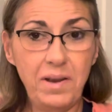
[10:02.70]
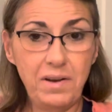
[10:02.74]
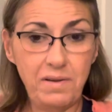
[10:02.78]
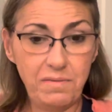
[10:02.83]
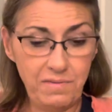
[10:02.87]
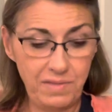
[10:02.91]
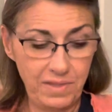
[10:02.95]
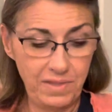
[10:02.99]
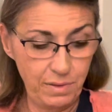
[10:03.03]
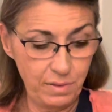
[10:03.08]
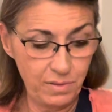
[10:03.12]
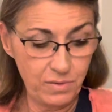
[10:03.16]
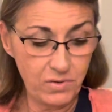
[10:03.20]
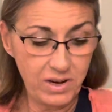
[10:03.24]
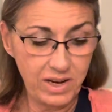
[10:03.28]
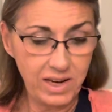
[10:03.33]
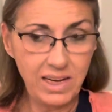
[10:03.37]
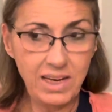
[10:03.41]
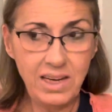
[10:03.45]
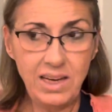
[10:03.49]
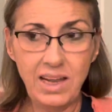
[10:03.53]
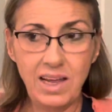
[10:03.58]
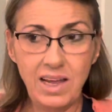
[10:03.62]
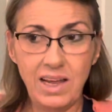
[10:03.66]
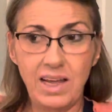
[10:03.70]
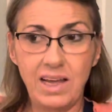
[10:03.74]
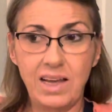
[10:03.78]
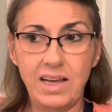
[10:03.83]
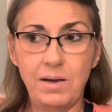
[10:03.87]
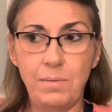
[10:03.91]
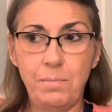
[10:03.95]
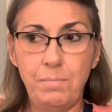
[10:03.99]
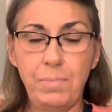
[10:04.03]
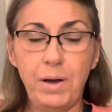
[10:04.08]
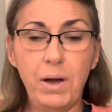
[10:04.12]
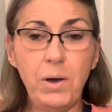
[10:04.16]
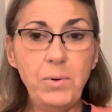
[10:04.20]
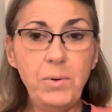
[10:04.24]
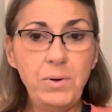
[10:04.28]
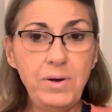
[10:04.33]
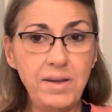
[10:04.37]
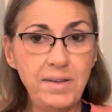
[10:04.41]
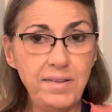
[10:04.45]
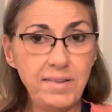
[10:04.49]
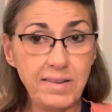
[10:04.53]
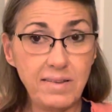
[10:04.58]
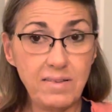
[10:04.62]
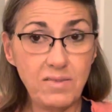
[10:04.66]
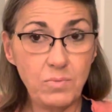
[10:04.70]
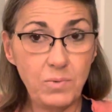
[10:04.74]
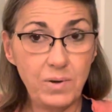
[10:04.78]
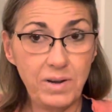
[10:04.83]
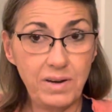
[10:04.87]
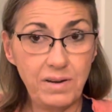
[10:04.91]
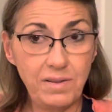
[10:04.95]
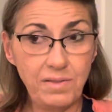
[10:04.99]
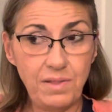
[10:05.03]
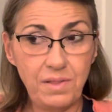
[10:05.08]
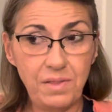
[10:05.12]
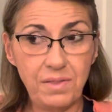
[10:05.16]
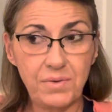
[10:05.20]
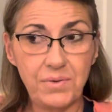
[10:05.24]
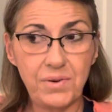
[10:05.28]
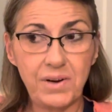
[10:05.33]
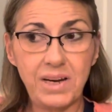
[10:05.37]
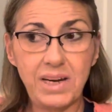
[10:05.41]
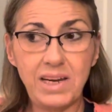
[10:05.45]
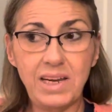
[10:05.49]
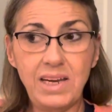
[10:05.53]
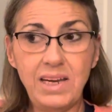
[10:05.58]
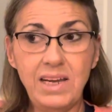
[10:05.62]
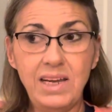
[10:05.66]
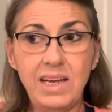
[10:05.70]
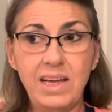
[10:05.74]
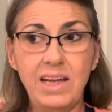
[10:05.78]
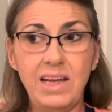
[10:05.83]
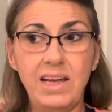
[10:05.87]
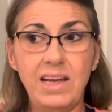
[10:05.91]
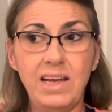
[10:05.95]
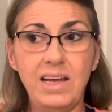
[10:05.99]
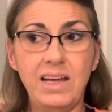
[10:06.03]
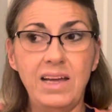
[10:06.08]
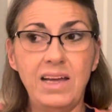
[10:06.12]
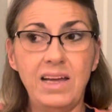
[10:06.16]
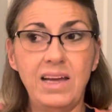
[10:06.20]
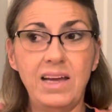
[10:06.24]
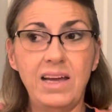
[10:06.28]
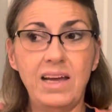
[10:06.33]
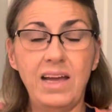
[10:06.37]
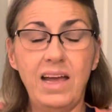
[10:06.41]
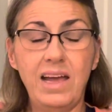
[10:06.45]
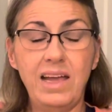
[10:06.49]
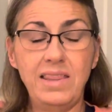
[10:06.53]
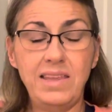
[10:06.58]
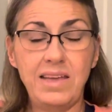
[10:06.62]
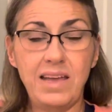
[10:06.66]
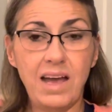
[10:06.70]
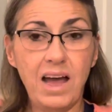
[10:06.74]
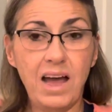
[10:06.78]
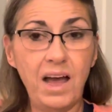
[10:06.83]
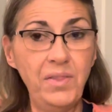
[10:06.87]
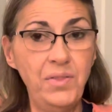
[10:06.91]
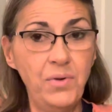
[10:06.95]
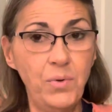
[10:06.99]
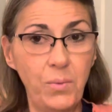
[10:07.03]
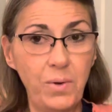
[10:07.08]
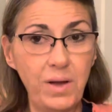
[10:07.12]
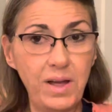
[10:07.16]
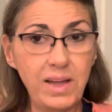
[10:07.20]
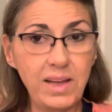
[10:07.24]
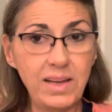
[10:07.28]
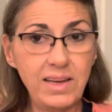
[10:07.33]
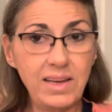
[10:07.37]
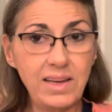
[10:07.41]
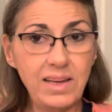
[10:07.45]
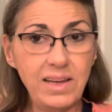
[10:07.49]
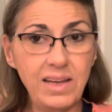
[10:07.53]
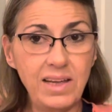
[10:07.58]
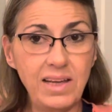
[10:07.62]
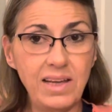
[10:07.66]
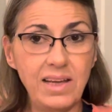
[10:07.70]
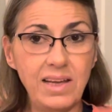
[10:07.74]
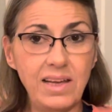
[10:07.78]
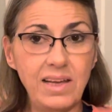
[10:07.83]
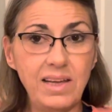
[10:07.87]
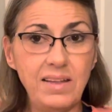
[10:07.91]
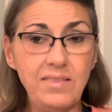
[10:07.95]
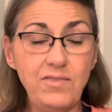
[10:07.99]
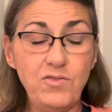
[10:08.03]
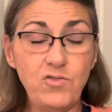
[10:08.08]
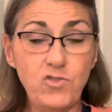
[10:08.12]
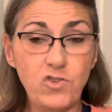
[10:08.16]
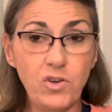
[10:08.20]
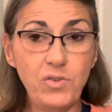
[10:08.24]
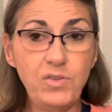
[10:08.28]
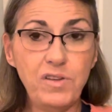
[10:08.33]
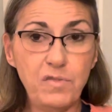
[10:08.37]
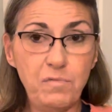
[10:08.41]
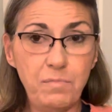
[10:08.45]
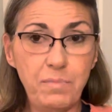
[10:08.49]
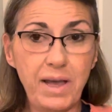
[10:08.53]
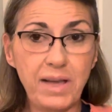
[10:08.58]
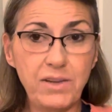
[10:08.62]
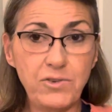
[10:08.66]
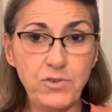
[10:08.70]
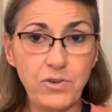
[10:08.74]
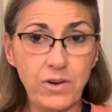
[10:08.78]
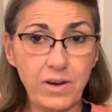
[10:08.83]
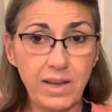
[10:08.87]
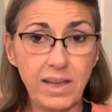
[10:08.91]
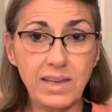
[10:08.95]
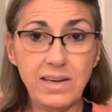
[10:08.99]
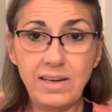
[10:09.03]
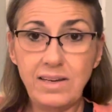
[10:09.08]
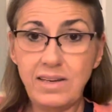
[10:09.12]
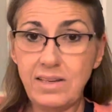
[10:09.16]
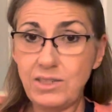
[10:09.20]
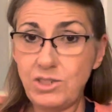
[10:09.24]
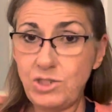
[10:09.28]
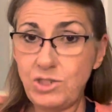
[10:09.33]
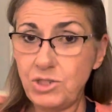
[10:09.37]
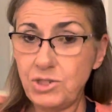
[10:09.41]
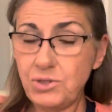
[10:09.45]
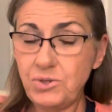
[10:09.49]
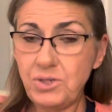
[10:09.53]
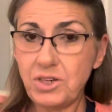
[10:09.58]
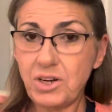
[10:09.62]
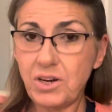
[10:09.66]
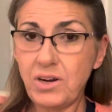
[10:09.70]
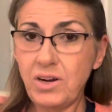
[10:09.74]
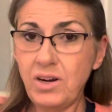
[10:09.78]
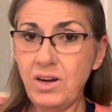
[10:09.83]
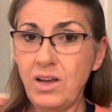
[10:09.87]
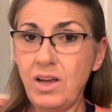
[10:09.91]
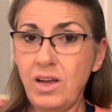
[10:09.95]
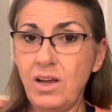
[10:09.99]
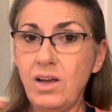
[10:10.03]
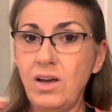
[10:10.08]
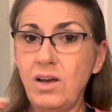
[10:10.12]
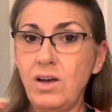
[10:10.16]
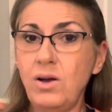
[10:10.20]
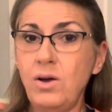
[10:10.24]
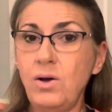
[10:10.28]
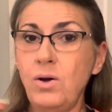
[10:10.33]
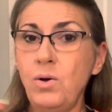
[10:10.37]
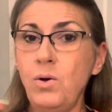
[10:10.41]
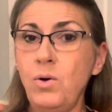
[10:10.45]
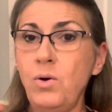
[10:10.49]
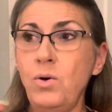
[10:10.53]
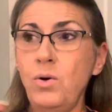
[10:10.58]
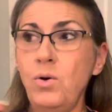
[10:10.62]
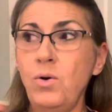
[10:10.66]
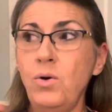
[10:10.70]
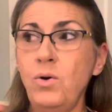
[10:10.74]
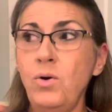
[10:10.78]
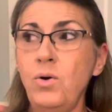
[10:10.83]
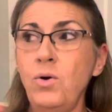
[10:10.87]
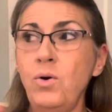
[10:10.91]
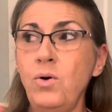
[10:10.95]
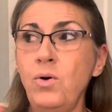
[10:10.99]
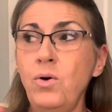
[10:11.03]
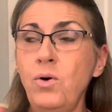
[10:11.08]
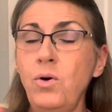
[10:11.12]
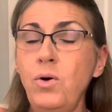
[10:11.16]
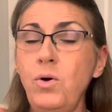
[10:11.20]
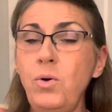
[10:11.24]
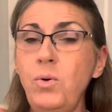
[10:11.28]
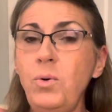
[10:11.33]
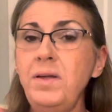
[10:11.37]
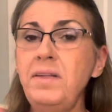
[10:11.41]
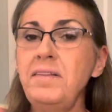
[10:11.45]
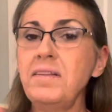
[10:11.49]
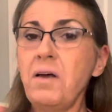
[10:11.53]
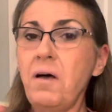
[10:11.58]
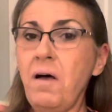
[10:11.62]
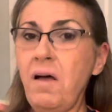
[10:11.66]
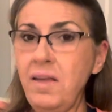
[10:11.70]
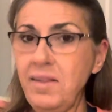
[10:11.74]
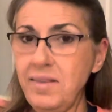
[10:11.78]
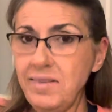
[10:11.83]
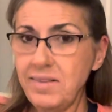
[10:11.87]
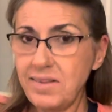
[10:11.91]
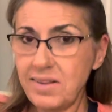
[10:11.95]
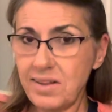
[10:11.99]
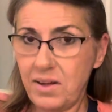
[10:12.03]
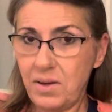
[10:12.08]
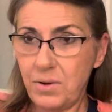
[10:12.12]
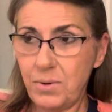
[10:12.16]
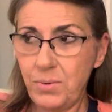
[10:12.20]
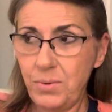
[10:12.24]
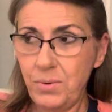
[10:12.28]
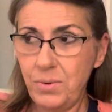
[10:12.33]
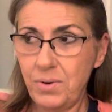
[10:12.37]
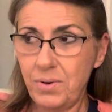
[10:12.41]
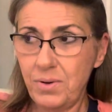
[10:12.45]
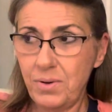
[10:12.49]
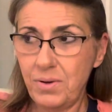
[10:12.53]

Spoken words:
of the three. POTUS is one of the three. And the other one is Joseph Patrick Kennedy Jr., who is also